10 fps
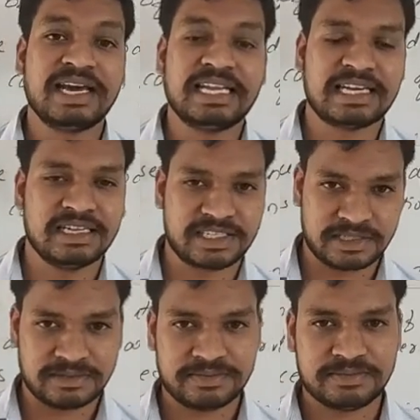
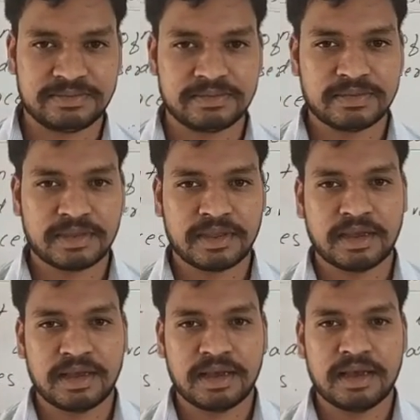agriculture,
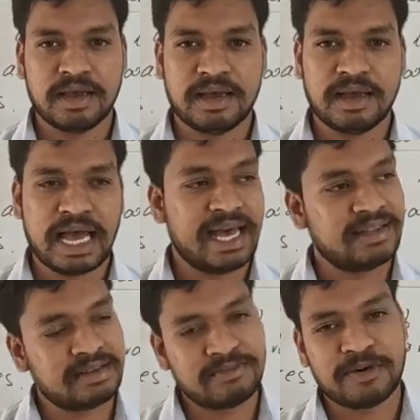and